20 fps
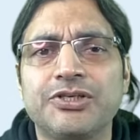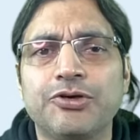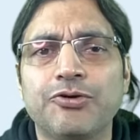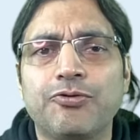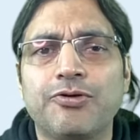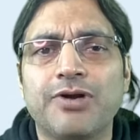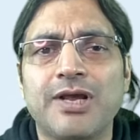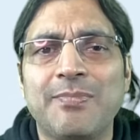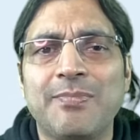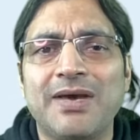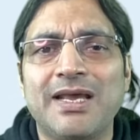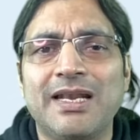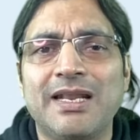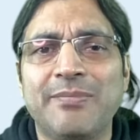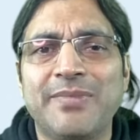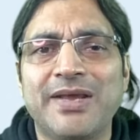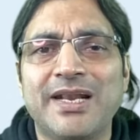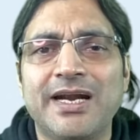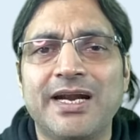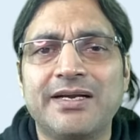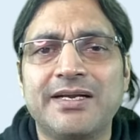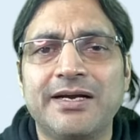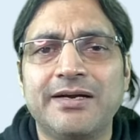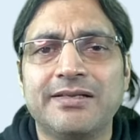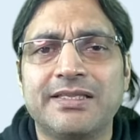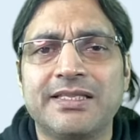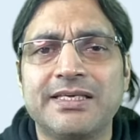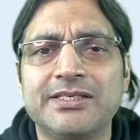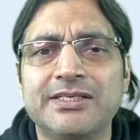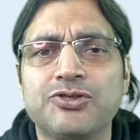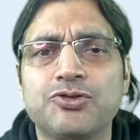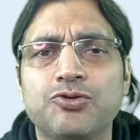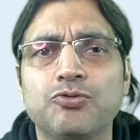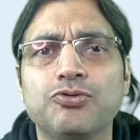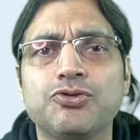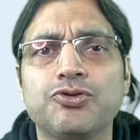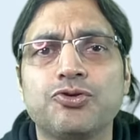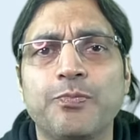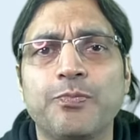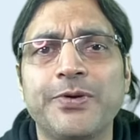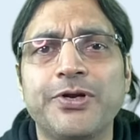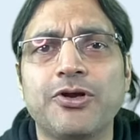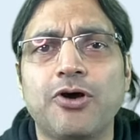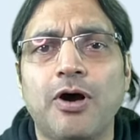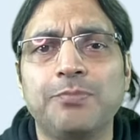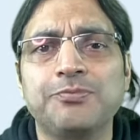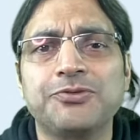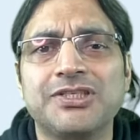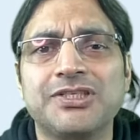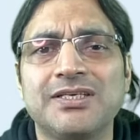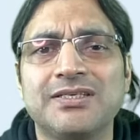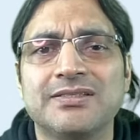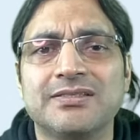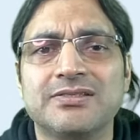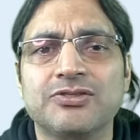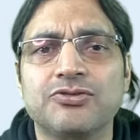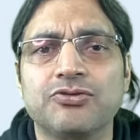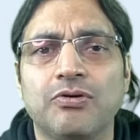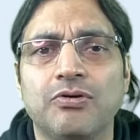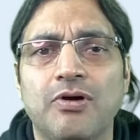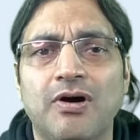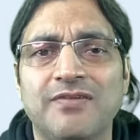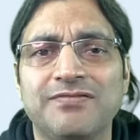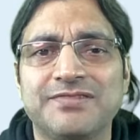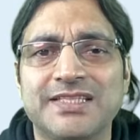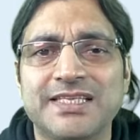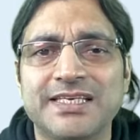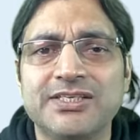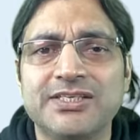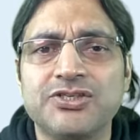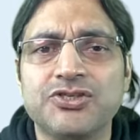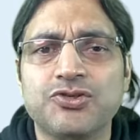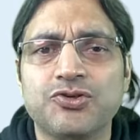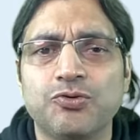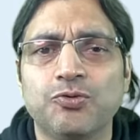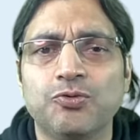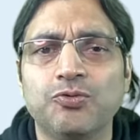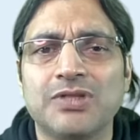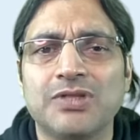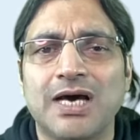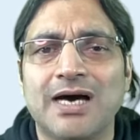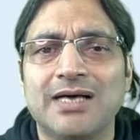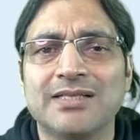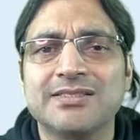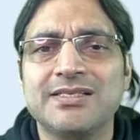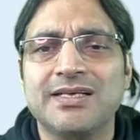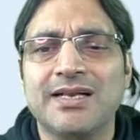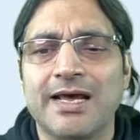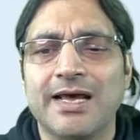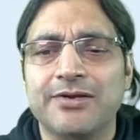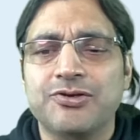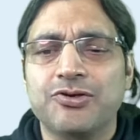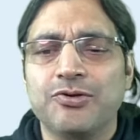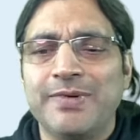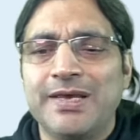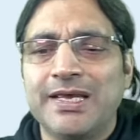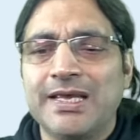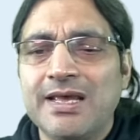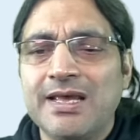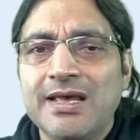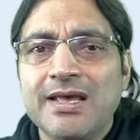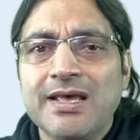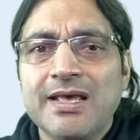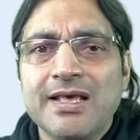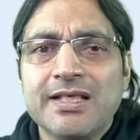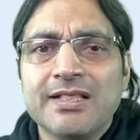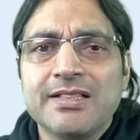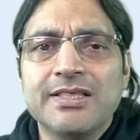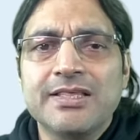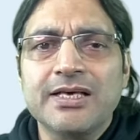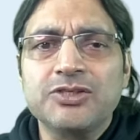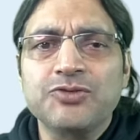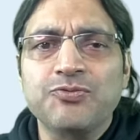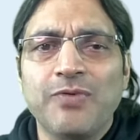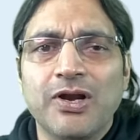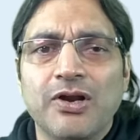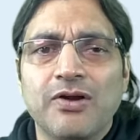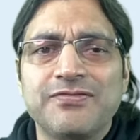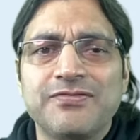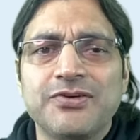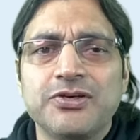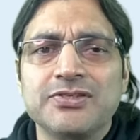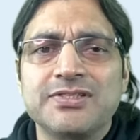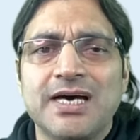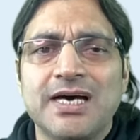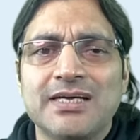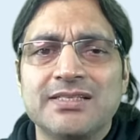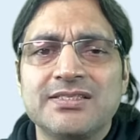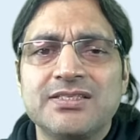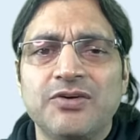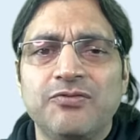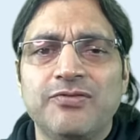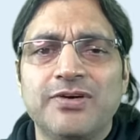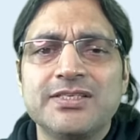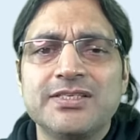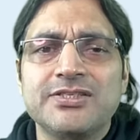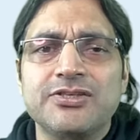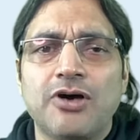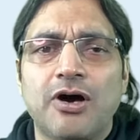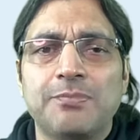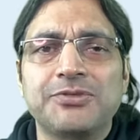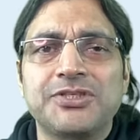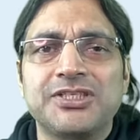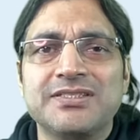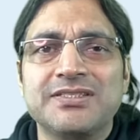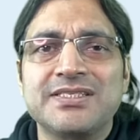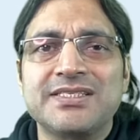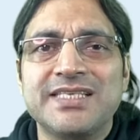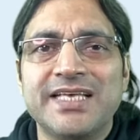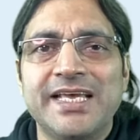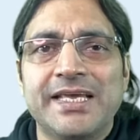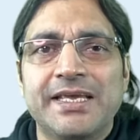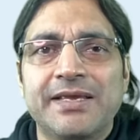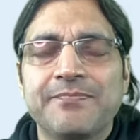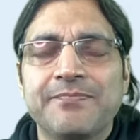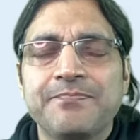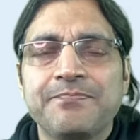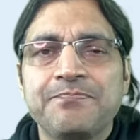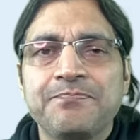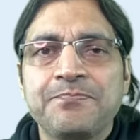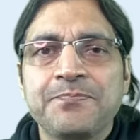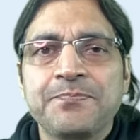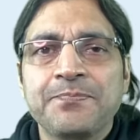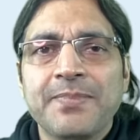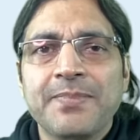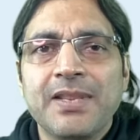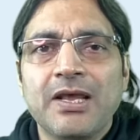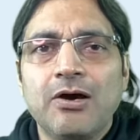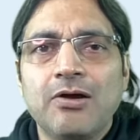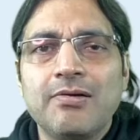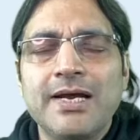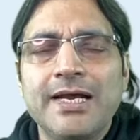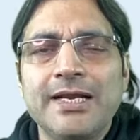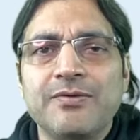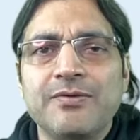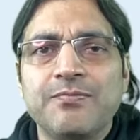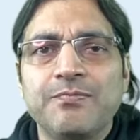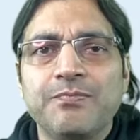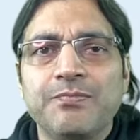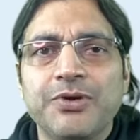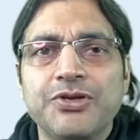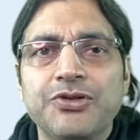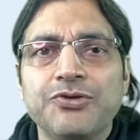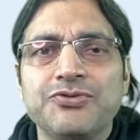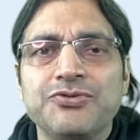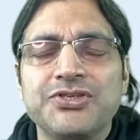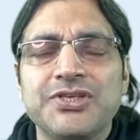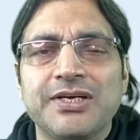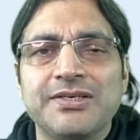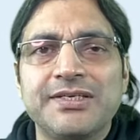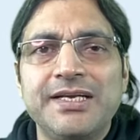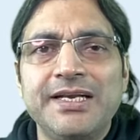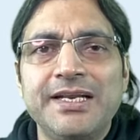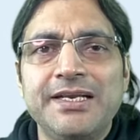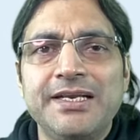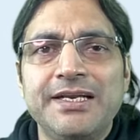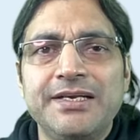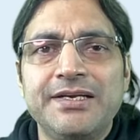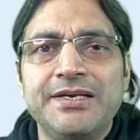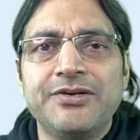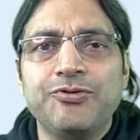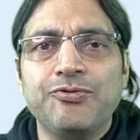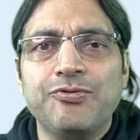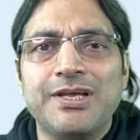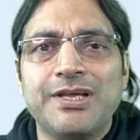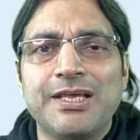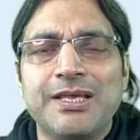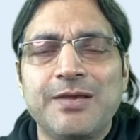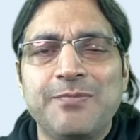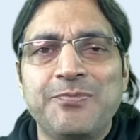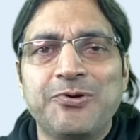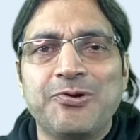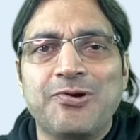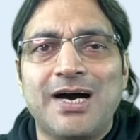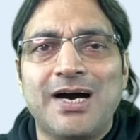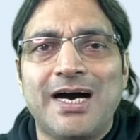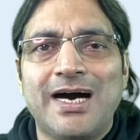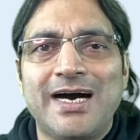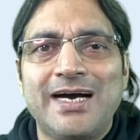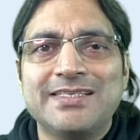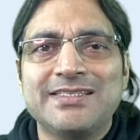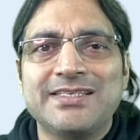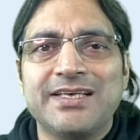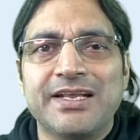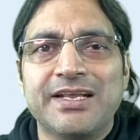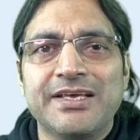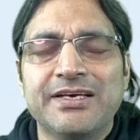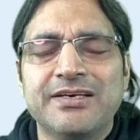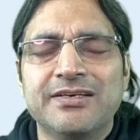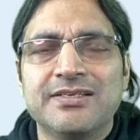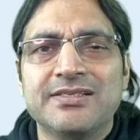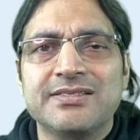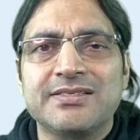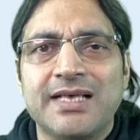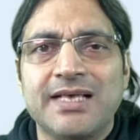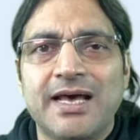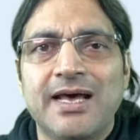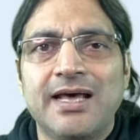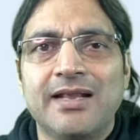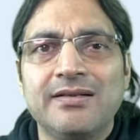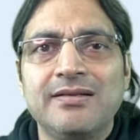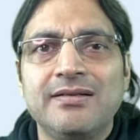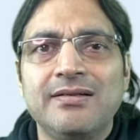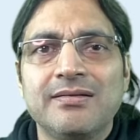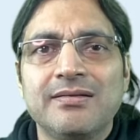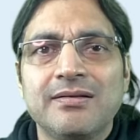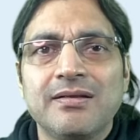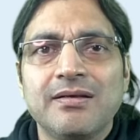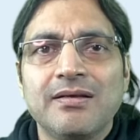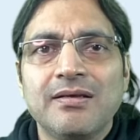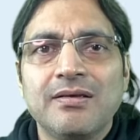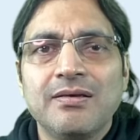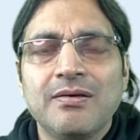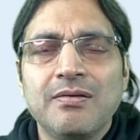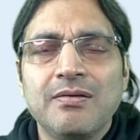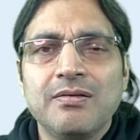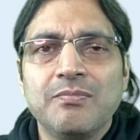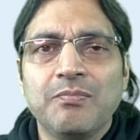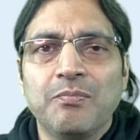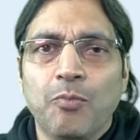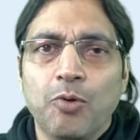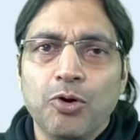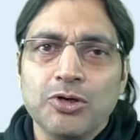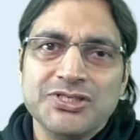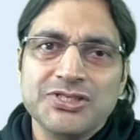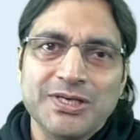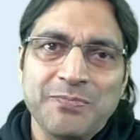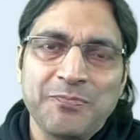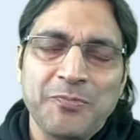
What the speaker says: you could have eliminated these two stupid options. So of these two, the answer had to be just one. Of course, the answer was option C. All right, but you certainly needed to keep your eyes and ears and, most